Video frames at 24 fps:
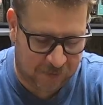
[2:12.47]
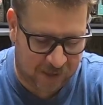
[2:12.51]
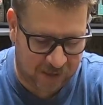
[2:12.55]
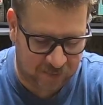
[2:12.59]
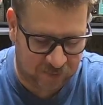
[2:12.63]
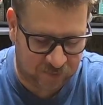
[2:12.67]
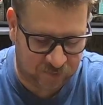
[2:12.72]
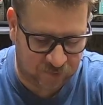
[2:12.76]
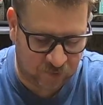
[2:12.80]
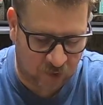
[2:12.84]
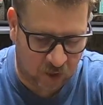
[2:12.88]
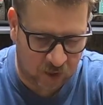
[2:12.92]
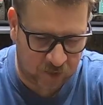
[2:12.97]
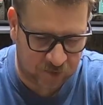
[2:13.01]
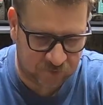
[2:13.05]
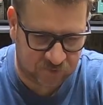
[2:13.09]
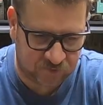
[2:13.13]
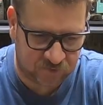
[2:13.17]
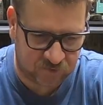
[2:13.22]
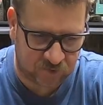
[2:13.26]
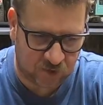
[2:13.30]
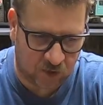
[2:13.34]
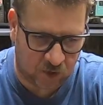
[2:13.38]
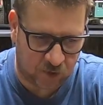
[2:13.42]

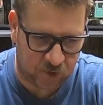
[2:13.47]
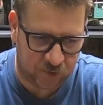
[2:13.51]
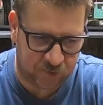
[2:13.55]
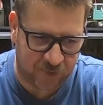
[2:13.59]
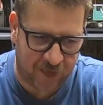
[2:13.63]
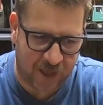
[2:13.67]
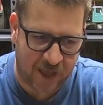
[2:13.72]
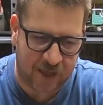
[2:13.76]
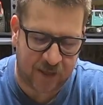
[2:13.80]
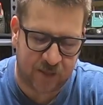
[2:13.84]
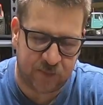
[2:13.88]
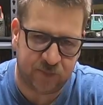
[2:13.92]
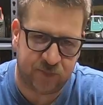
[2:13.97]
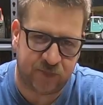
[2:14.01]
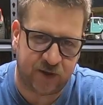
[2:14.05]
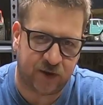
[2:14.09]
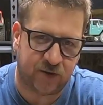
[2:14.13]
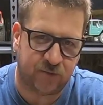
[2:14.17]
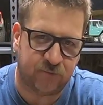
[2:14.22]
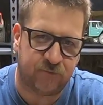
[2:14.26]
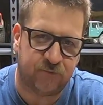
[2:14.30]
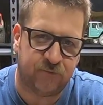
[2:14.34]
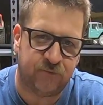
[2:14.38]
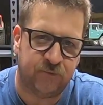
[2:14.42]
thoughts are that
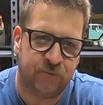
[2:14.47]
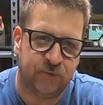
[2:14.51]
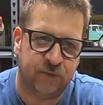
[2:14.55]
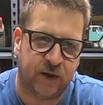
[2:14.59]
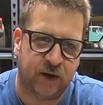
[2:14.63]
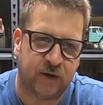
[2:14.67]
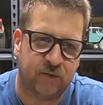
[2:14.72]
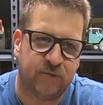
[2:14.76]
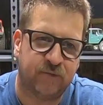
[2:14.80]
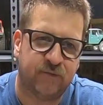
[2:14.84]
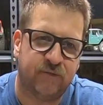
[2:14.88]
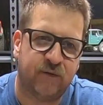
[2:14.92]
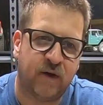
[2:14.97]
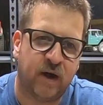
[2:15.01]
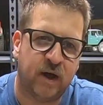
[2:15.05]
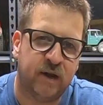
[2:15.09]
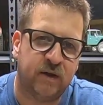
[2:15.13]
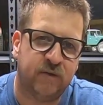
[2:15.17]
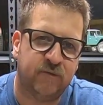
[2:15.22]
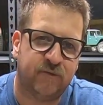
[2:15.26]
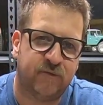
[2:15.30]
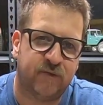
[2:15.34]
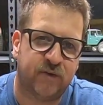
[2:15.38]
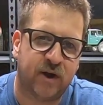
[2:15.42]
they're
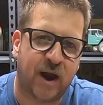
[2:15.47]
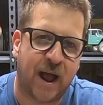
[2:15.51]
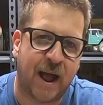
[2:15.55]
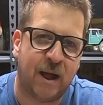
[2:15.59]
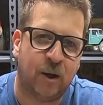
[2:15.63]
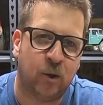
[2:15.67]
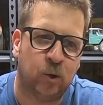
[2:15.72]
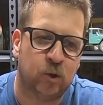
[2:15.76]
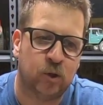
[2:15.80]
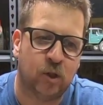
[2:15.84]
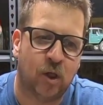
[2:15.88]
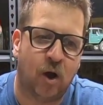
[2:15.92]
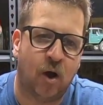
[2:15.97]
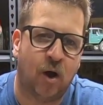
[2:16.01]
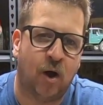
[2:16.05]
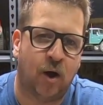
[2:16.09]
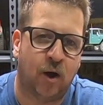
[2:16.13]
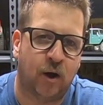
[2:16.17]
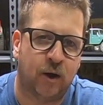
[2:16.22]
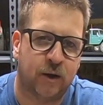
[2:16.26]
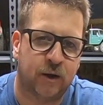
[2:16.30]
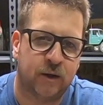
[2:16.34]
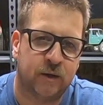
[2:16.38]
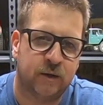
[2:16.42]
fun for how
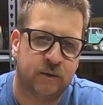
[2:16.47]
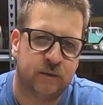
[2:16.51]
long.